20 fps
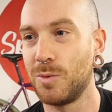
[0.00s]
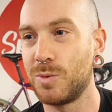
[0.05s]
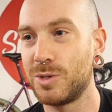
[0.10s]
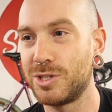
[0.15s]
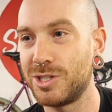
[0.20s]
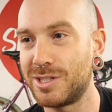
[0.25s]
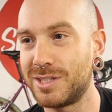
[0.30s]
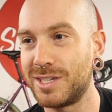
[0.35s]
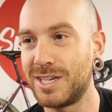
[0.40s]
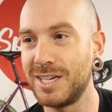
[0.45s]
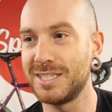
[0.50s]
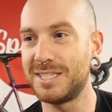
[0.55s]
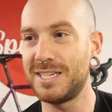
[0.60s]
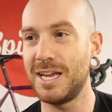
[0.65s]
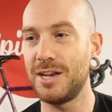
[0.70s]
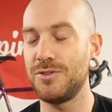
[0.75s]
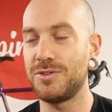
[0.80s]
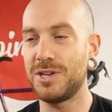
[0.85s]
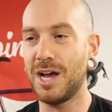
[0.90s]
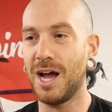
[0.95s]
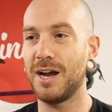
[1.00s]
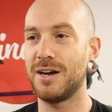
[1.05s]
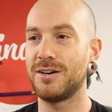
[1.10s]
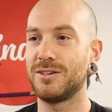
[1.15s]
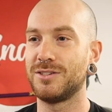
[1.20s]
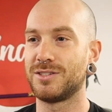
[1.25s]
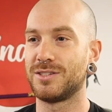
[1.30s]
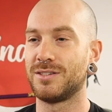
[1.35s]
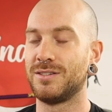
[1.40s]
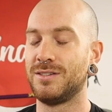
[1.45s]
we're just gonna send you
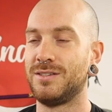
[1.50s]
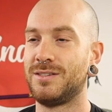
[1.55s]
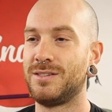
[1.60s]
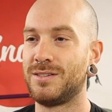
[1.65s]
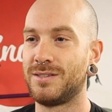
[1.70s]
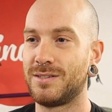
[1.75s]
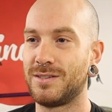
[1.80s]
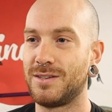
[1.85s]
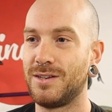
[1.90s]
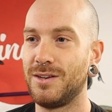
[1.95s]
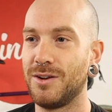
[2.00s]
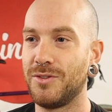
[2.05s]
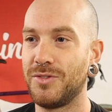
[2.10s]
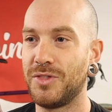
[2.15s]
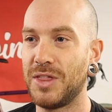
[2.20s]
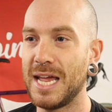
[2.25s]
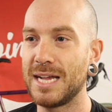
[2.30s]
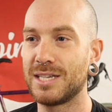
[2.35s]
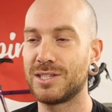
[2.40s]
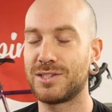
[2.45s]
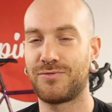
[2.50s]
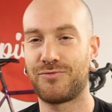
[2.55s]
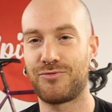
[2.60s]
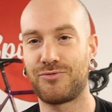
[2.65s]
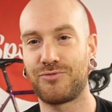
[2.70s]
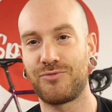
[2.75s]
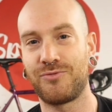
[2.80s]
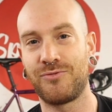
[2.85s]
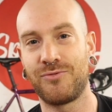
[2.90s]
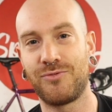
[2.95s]
tires. You know, thanks
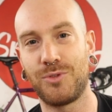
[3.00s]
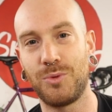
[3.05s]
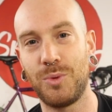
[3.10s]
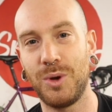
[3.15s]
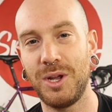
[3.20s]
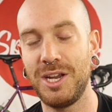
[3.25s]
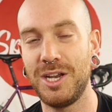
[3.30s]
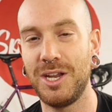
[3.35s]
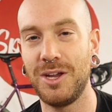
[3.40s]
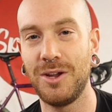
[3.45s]
for what you